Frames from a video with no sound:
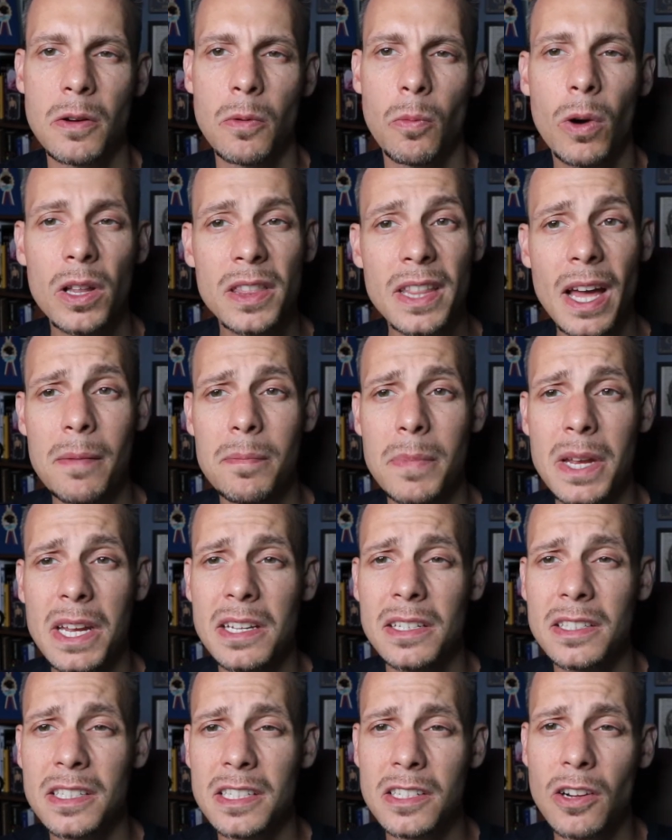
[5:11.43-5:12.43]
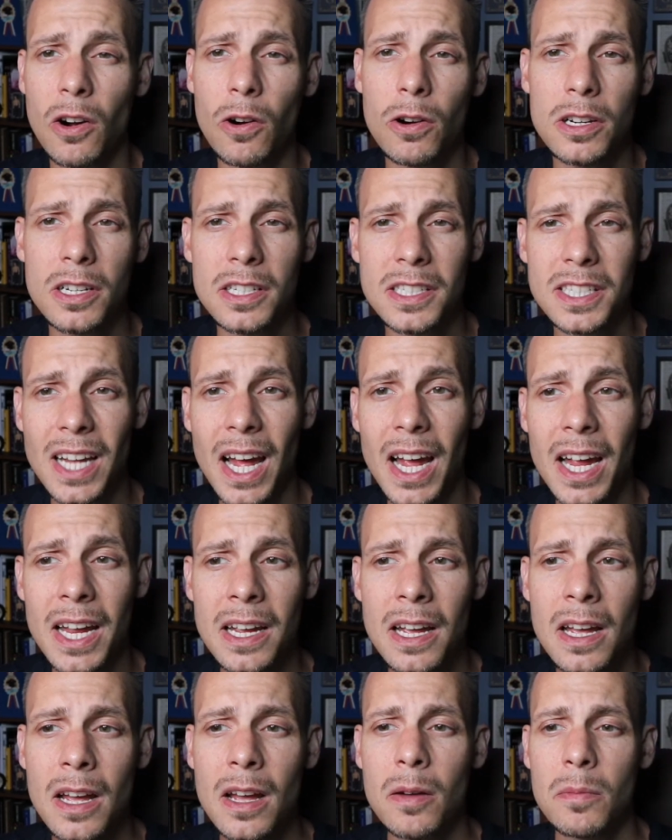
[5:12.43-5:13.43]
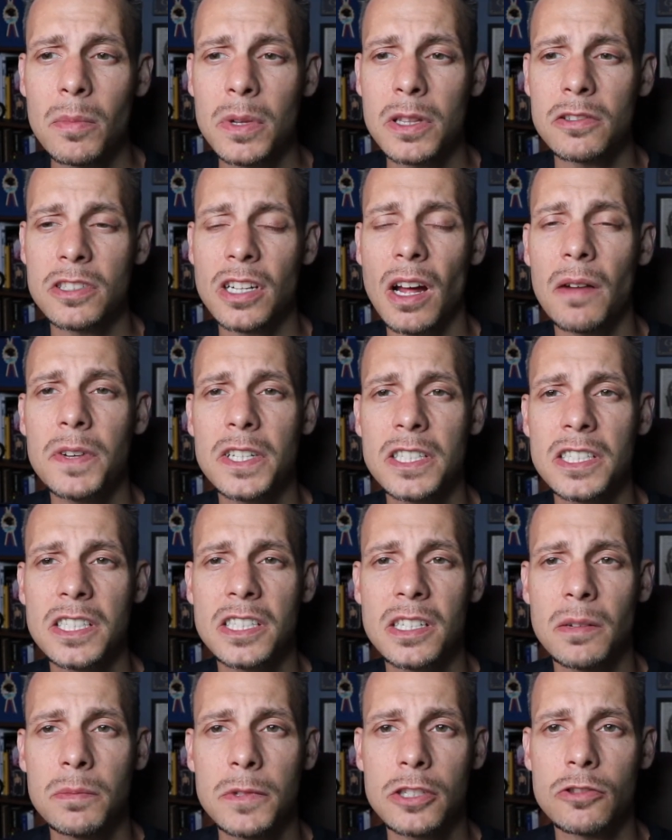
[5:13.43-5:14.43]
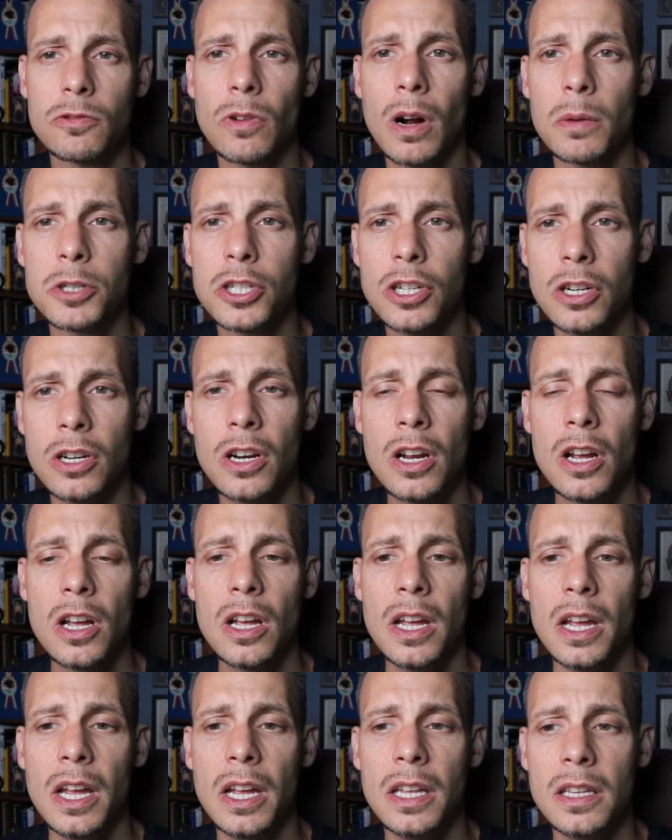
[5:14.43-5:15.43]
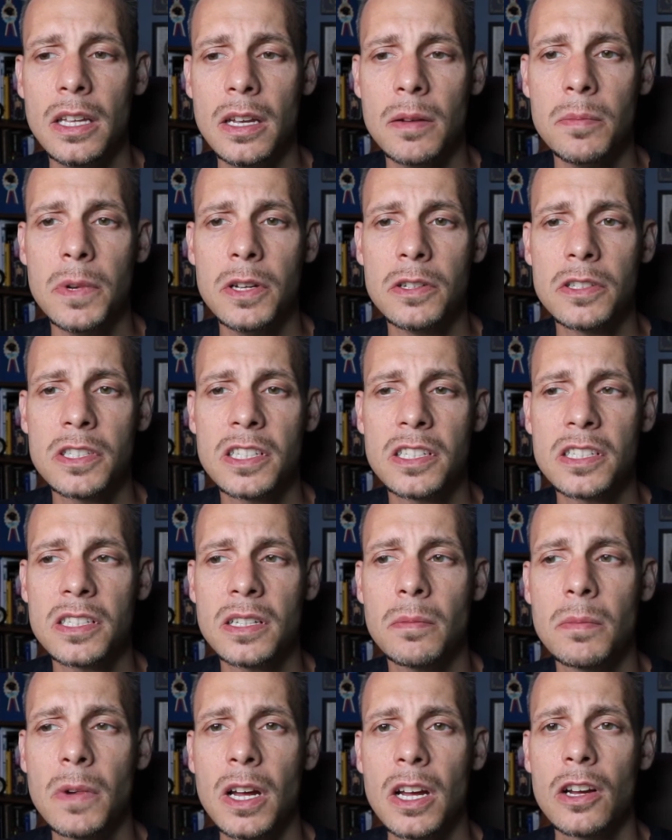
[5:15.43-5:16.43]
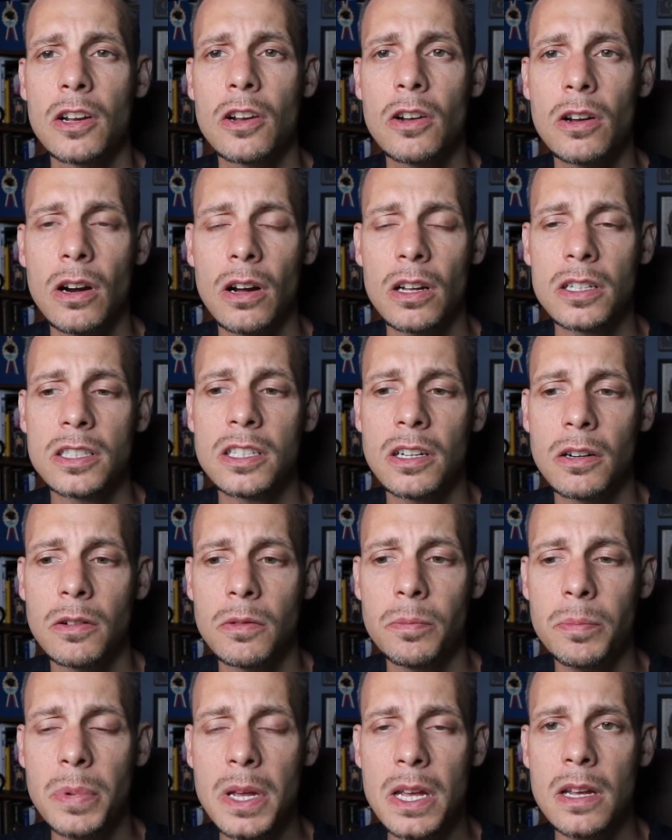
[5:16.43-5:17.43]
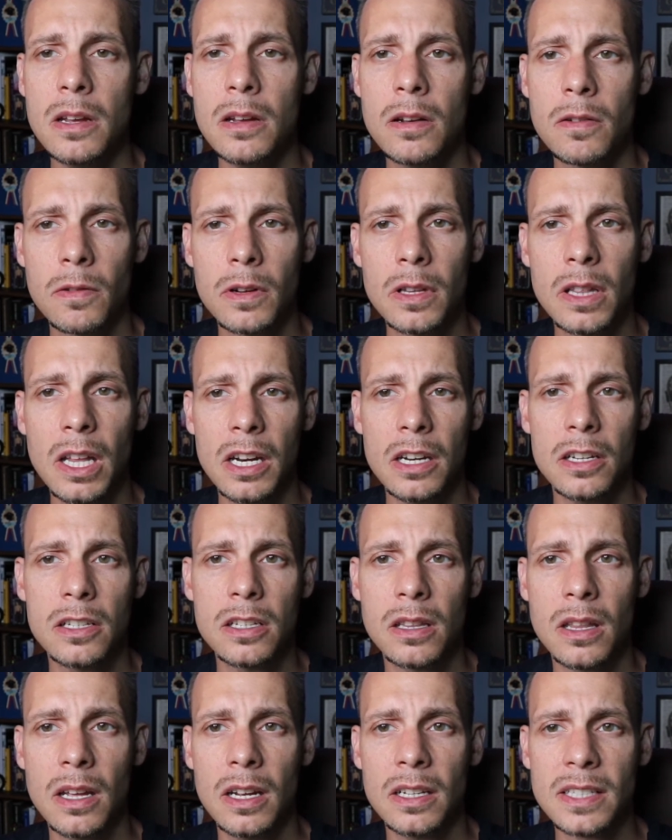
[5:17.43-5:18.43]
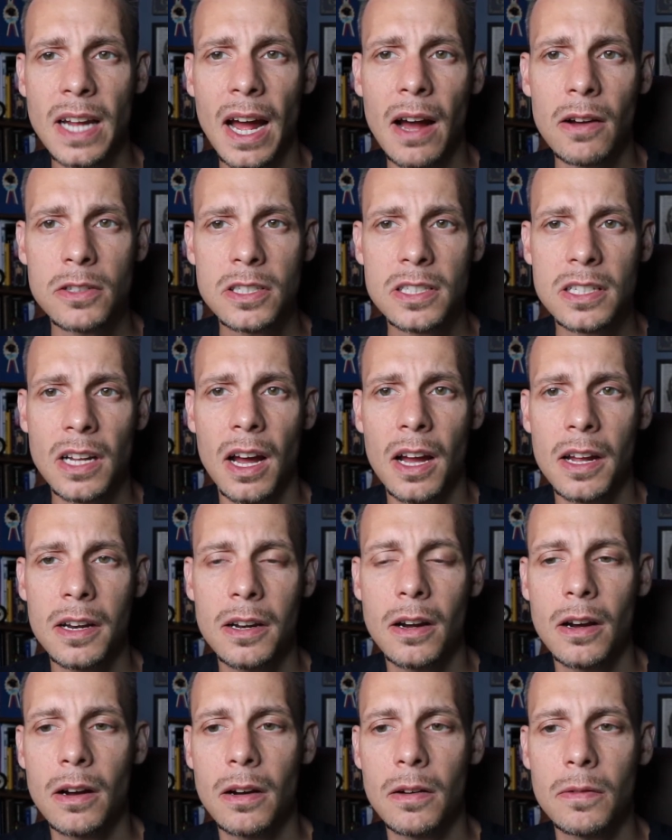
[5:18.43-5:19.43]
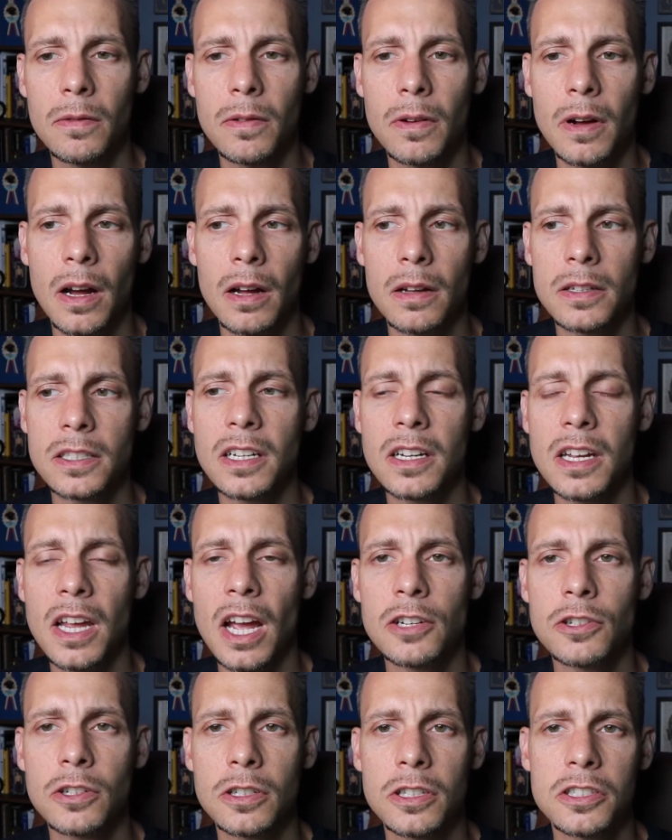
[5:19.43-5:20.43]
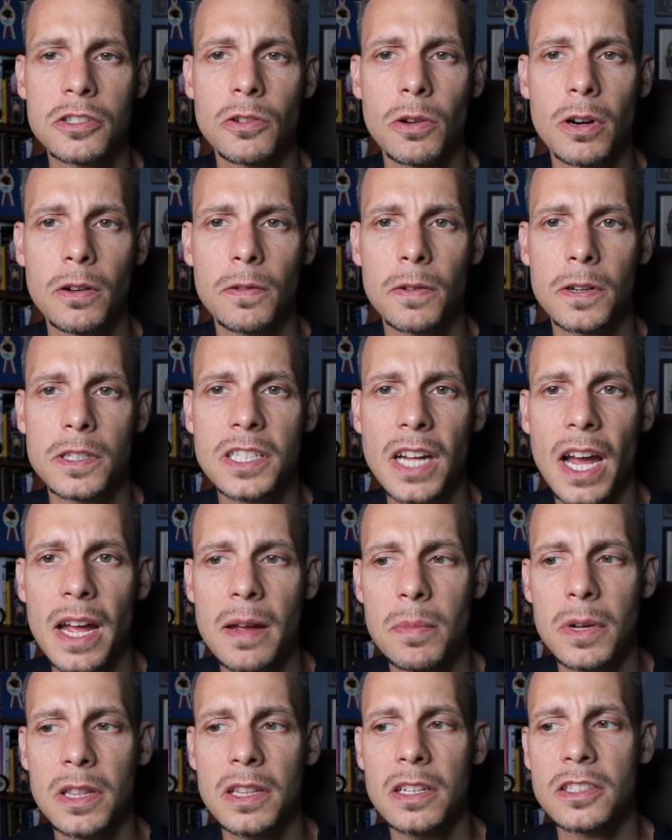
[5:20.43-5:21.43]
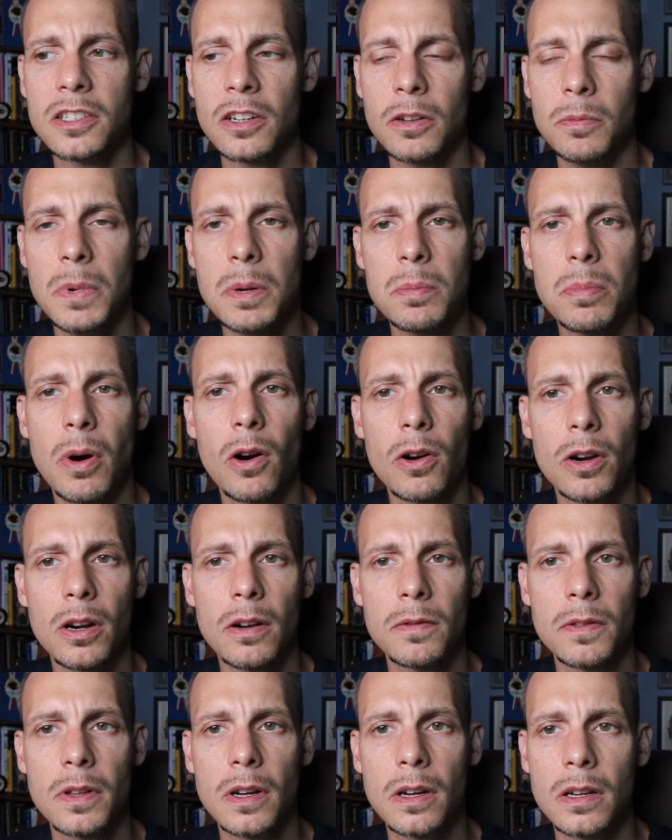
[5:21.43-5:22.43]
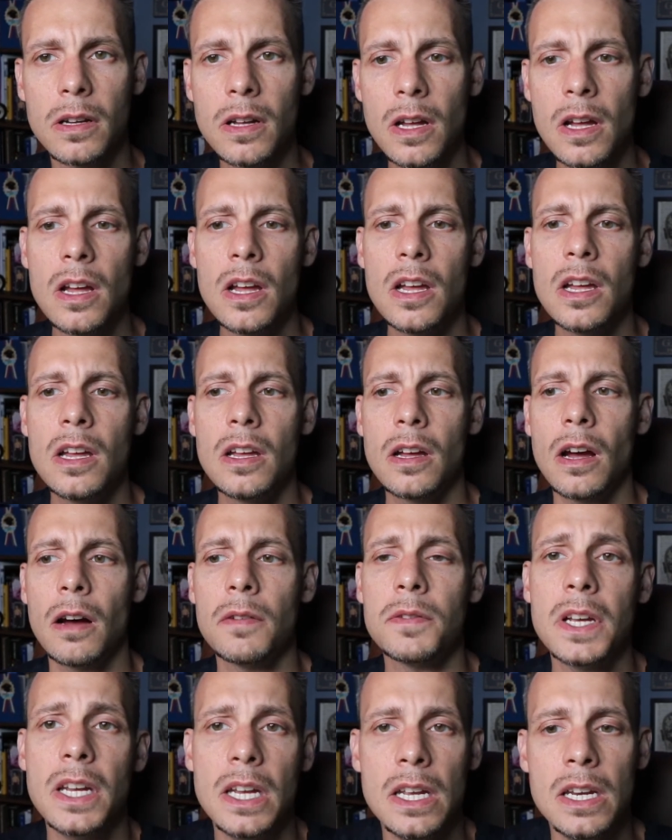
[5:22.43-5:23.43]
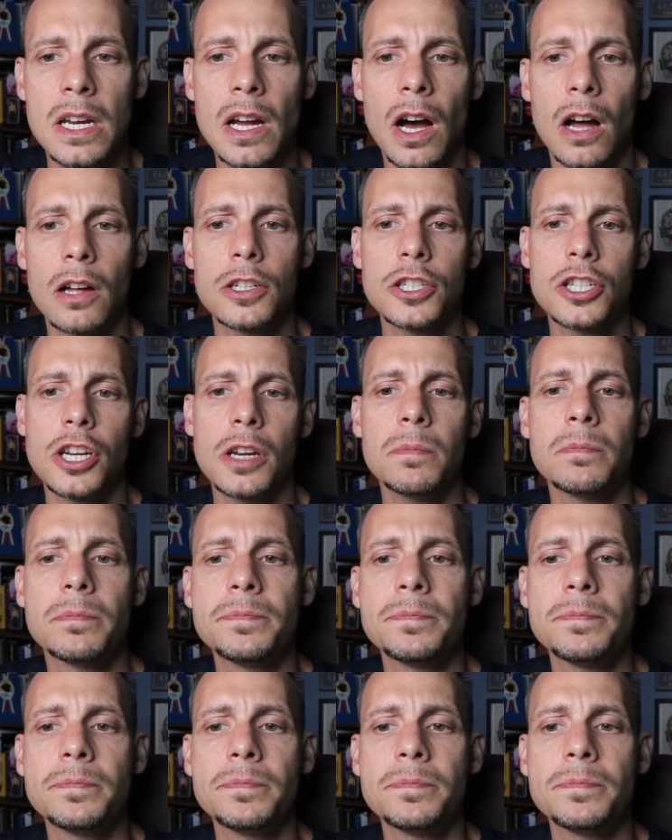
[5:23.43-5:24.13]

What that means, it's hard to say, but there's obviously some disruption in the immune system. Could also be related to things outside of psychiatric disorder per se, but this could be part of the etiology.